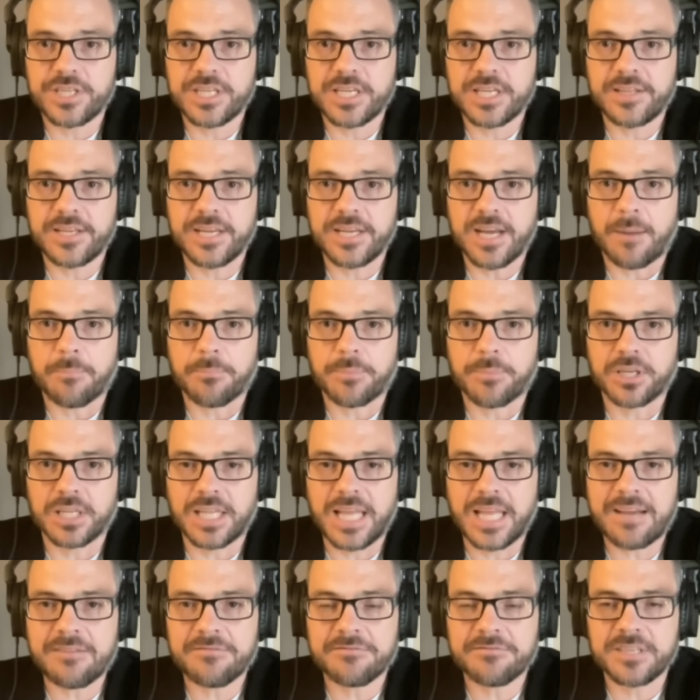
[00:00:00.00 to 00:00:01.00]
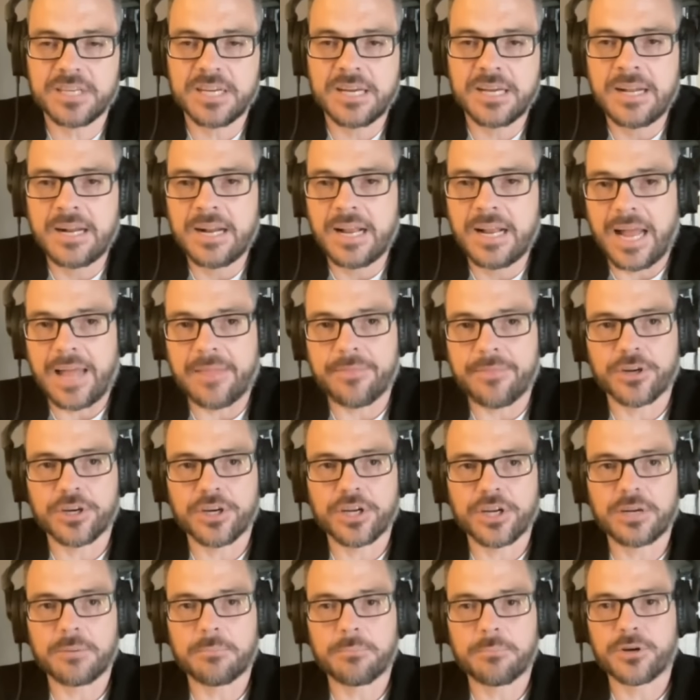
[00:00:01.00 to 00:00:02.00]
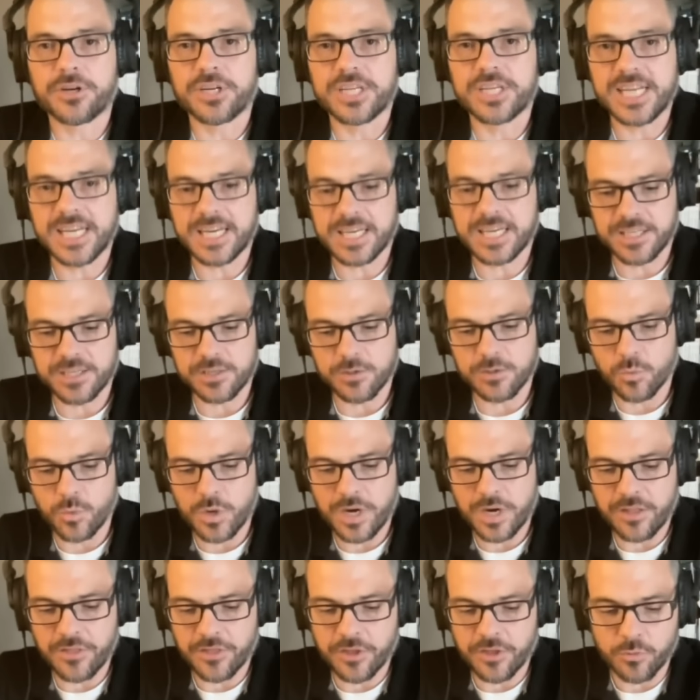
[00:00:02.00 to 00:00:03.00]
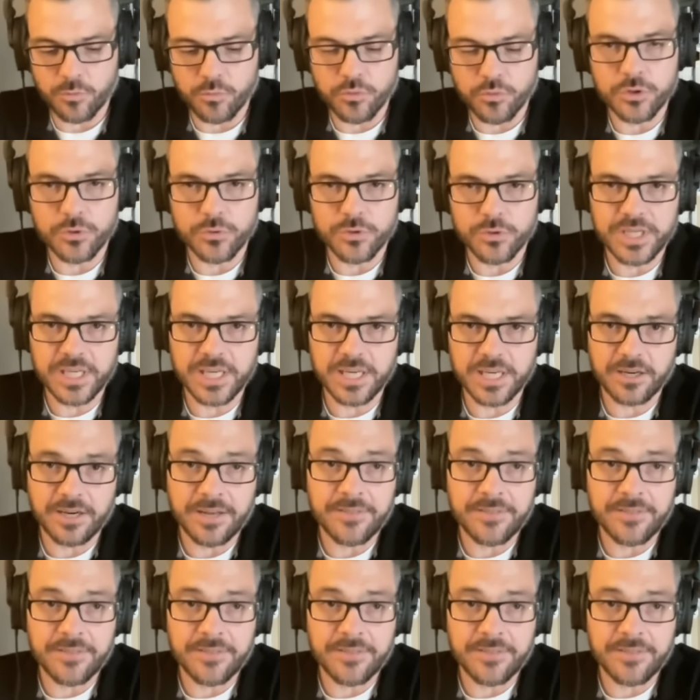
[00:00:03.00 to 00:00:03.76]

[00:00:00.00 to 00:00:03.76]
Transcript: in the upper left, and they're going to predict where the route here.